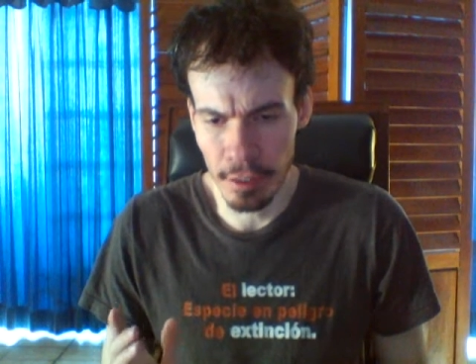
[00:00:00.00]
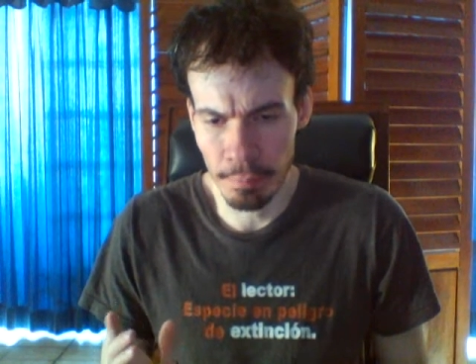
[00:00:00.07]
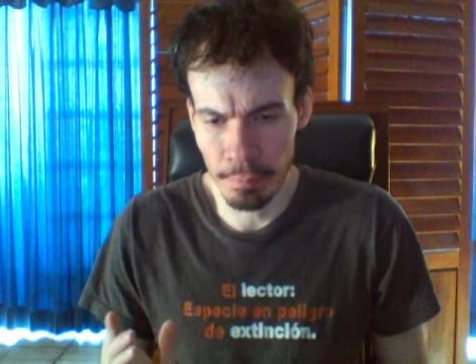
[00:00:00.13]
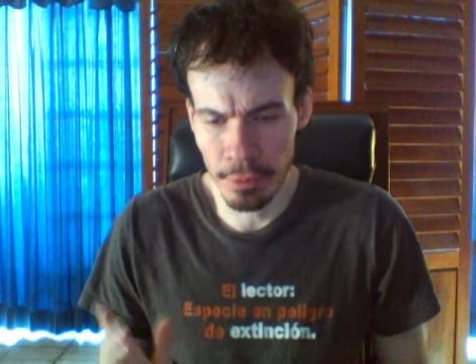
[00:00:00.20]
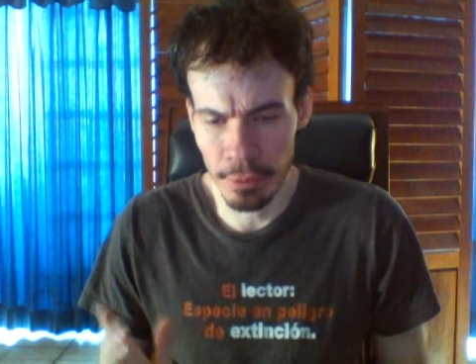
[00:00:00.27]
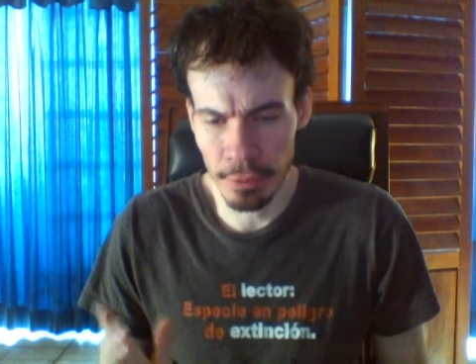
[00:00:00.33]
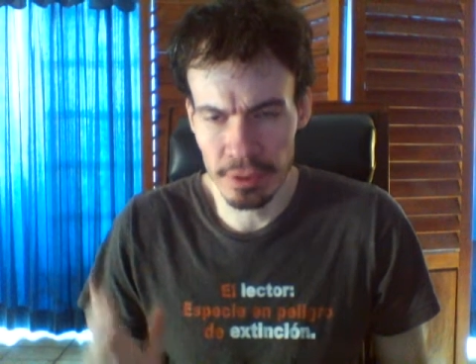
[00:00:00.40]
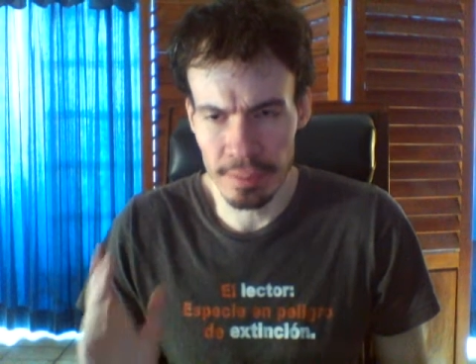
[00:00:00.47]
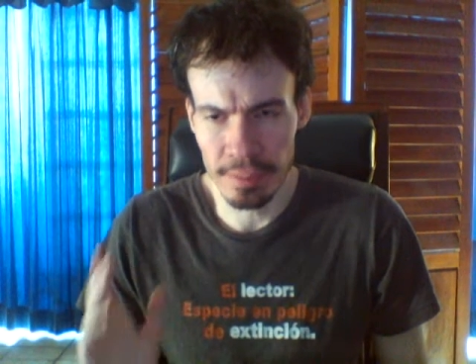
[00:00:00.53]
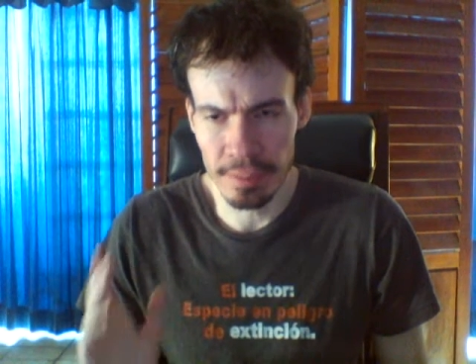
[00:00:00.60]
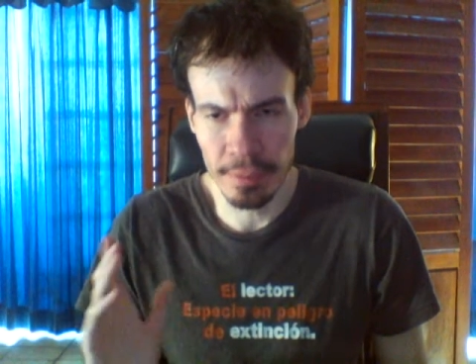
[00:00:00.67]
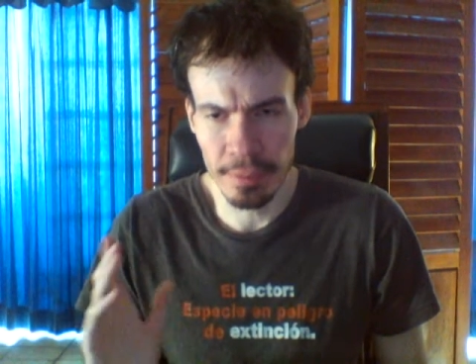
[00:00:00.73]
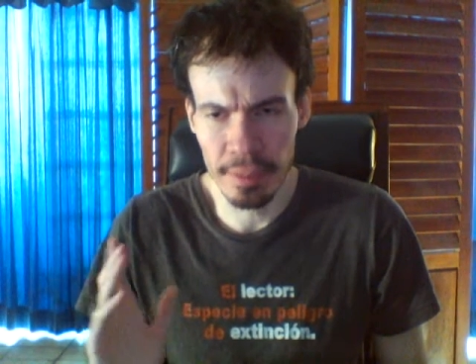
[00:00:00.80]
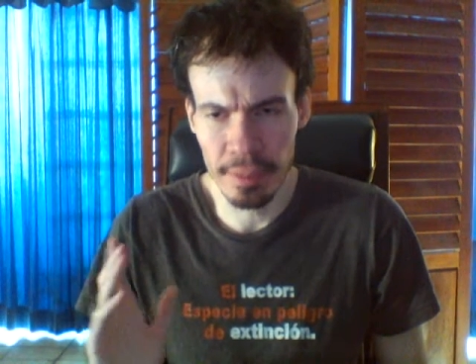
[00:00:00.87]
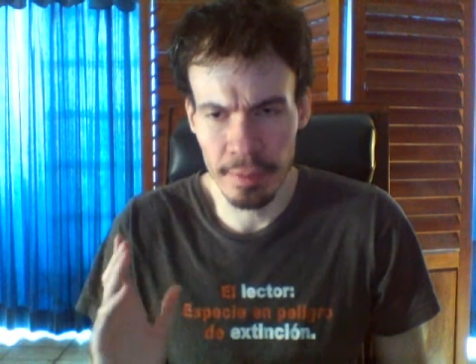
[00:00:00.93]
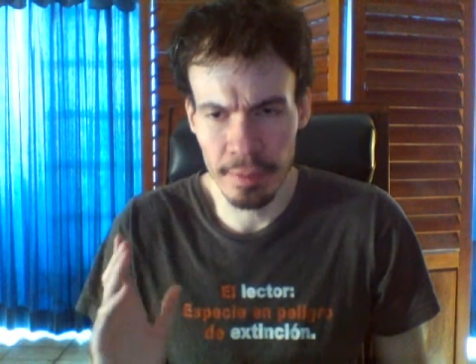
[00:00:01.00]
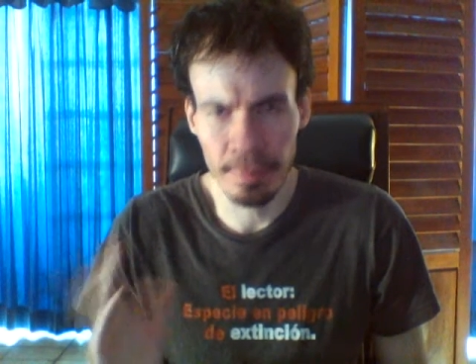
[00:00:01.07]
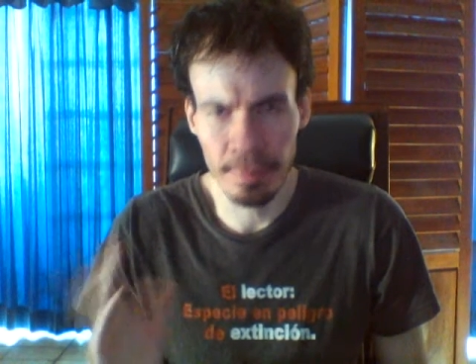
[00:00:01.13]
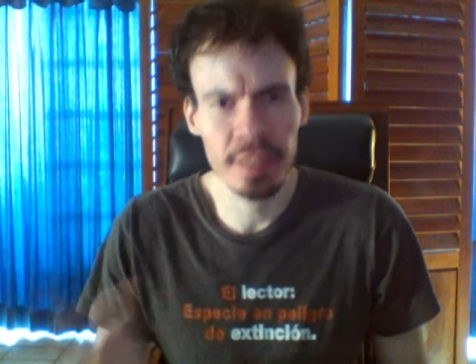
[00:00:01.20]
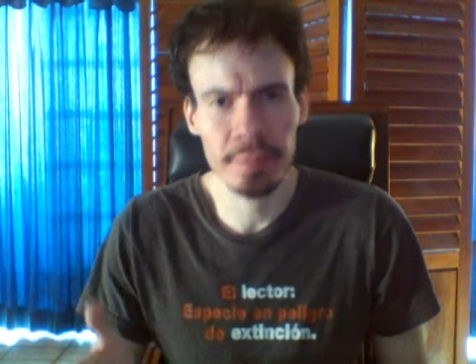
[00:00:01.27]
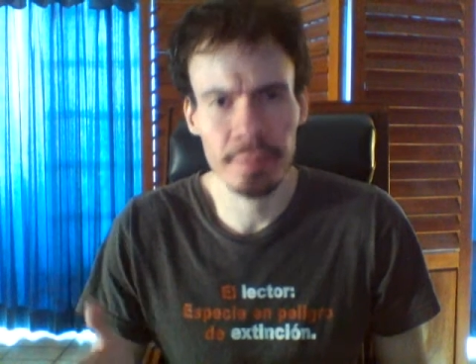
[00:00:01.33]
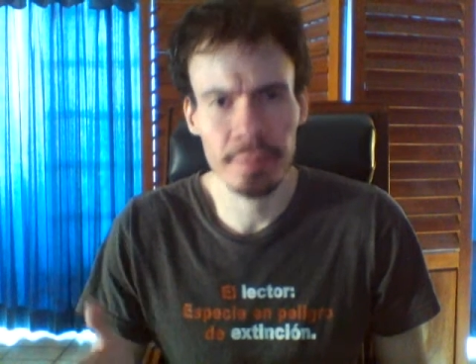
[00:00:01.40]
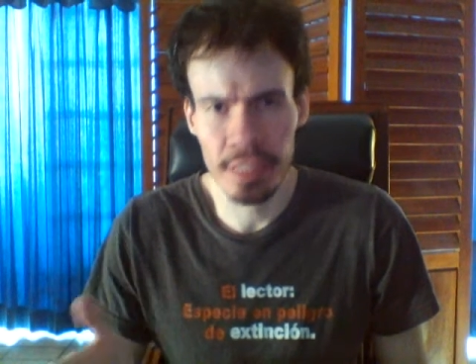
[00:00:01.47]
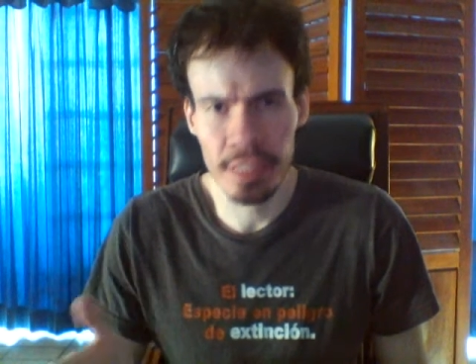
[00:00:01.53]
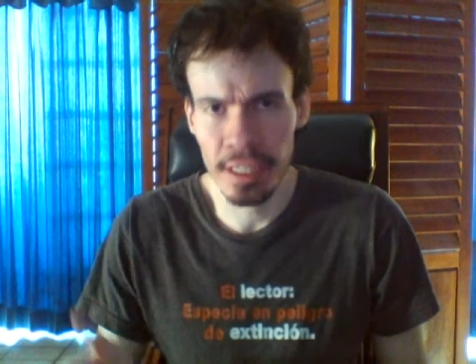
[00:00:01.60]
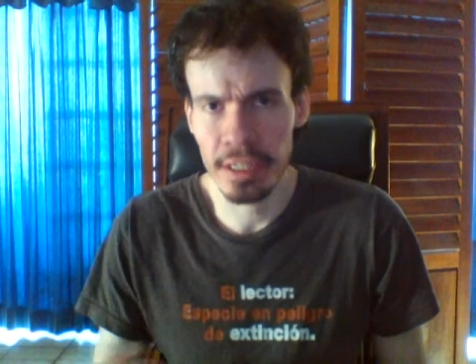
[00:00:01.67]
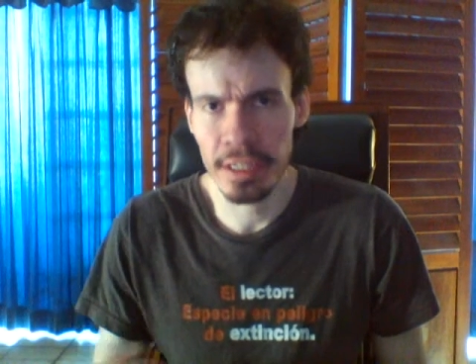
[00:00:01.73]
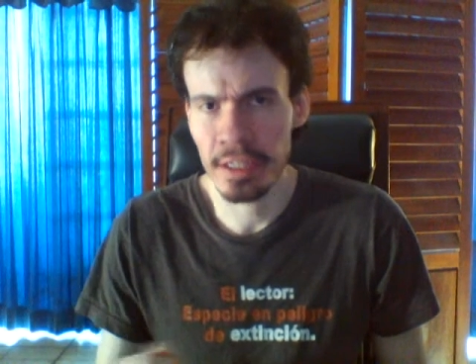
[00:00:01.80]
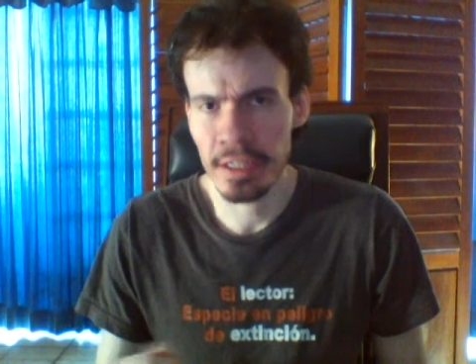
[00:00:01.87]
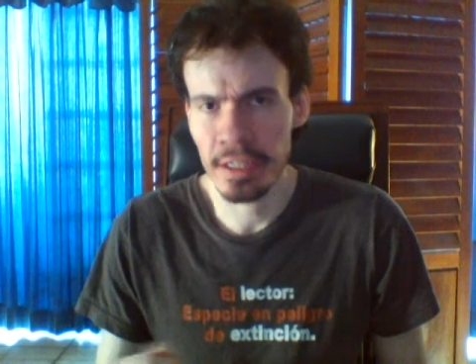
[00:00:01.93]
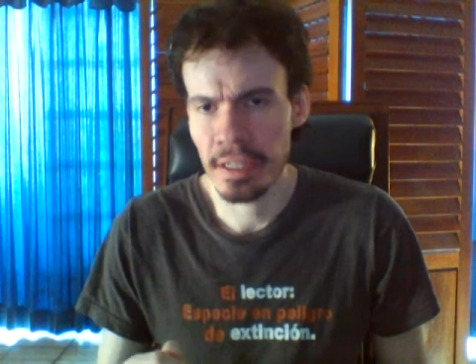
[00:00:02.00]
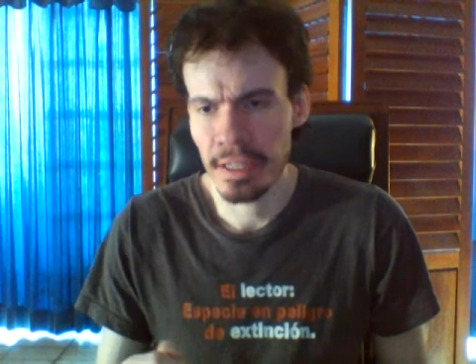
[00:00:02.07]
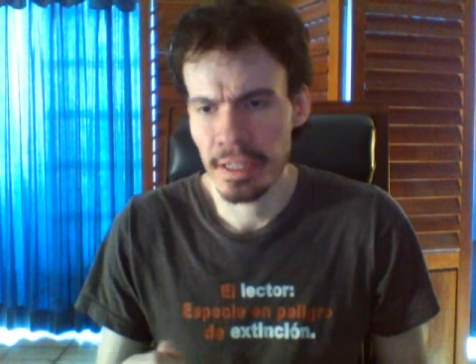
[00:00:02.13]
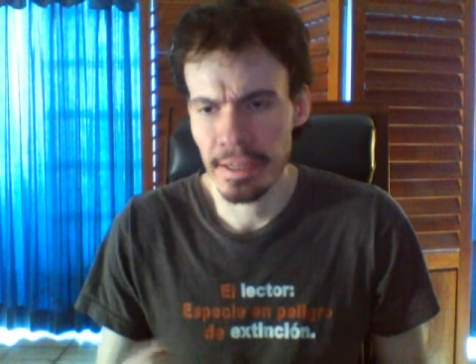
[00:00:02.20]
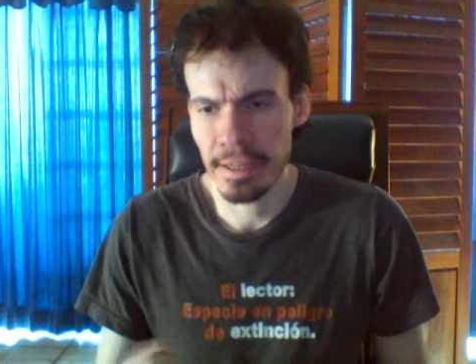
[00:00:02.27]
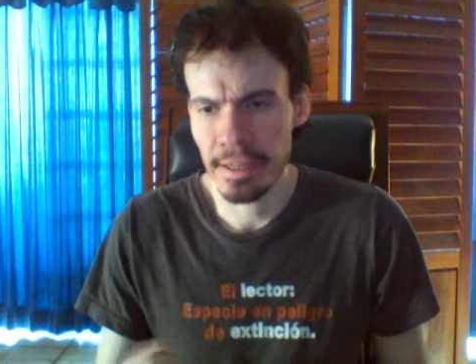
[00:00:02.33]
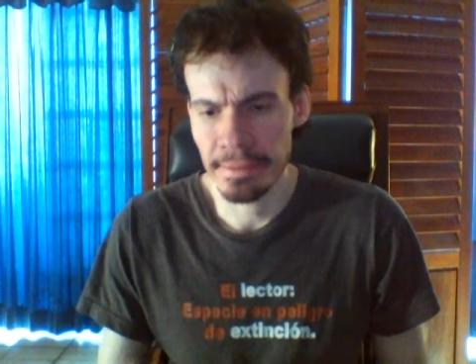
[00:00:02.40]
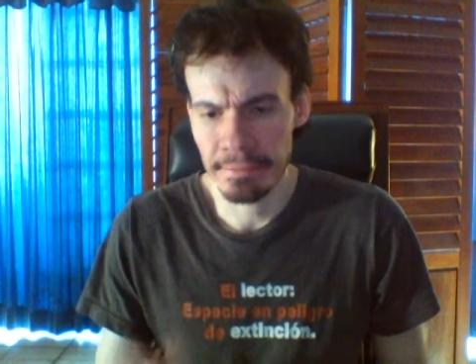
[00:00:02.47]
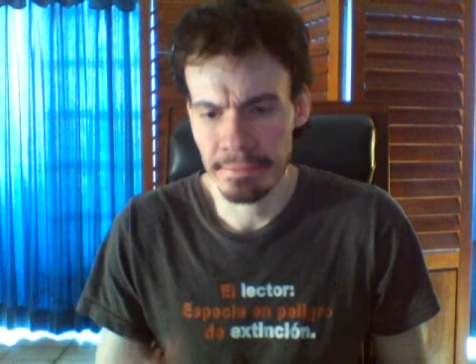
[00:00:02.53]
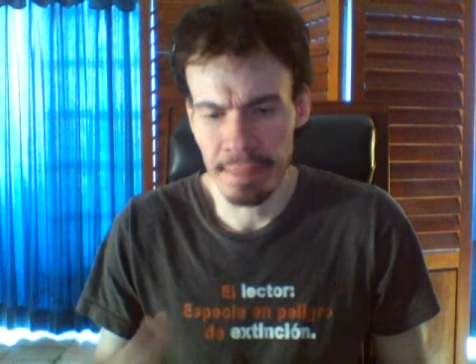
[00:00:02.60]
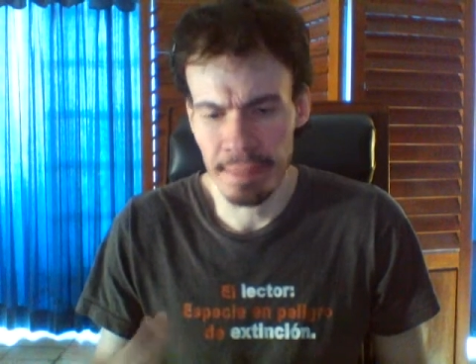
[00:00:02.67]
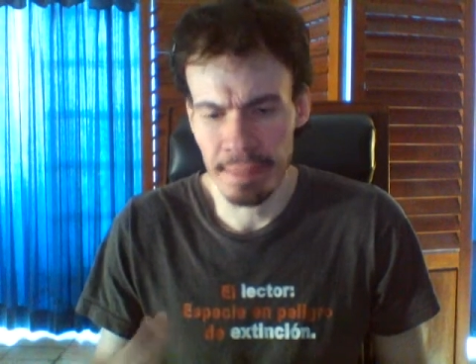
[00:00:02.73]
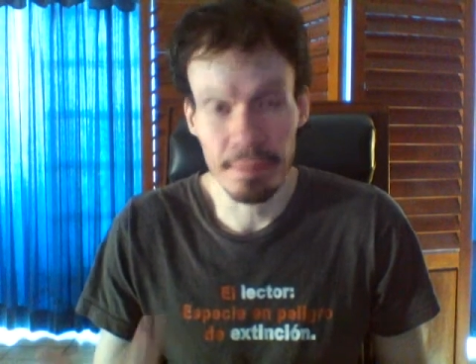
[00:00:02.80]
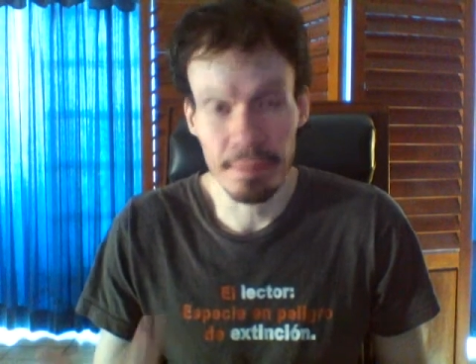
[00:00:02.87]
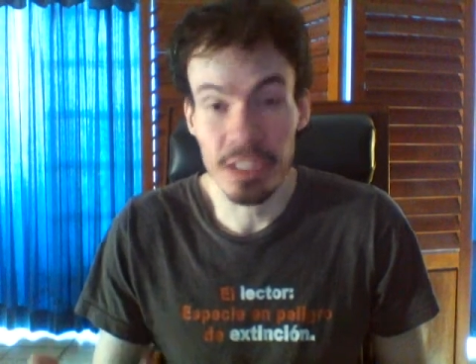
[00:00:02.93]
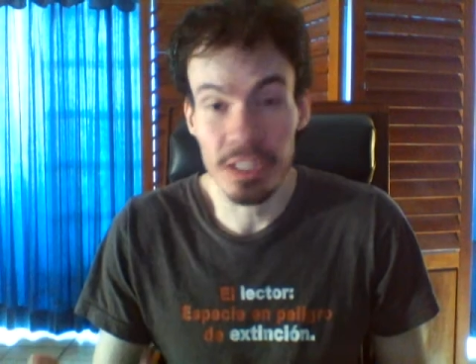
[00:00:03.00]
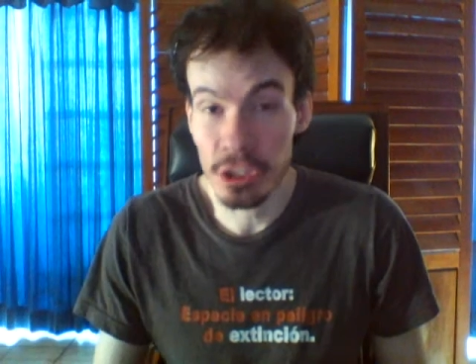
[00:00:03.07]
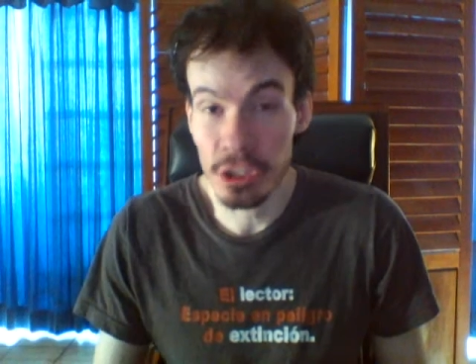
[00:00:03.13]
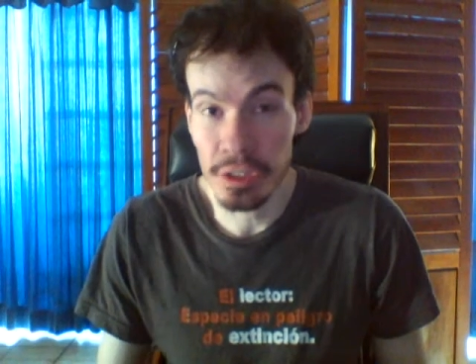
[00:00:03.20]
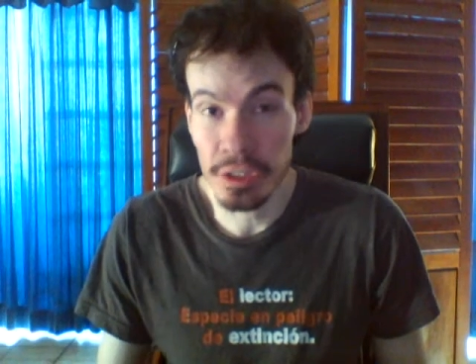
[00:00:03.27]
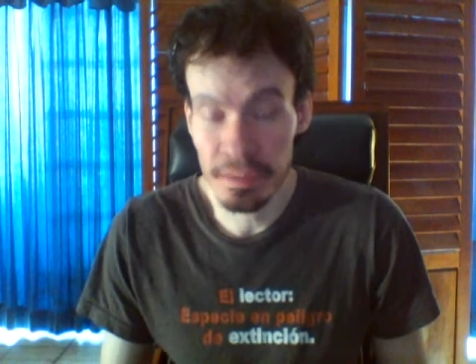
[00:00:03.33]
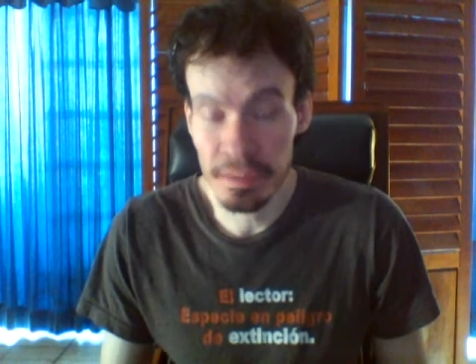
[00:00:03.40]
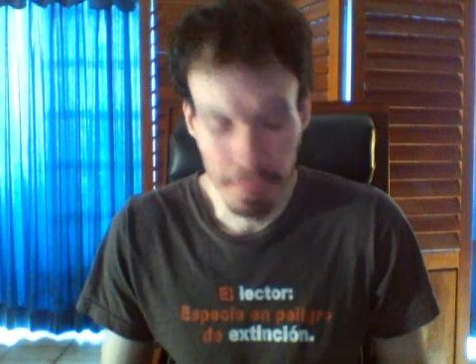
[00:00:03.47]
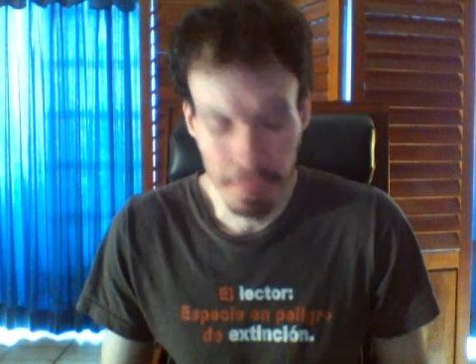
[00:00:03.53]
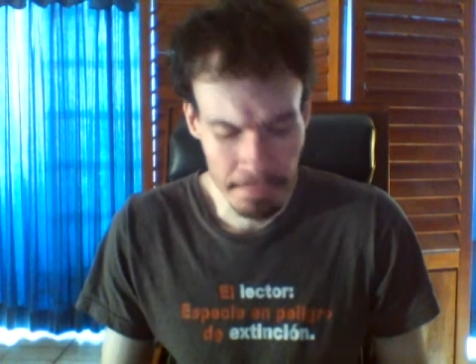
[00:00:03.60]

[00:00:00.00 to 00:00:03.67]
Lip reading: post-apocalyptic adventures.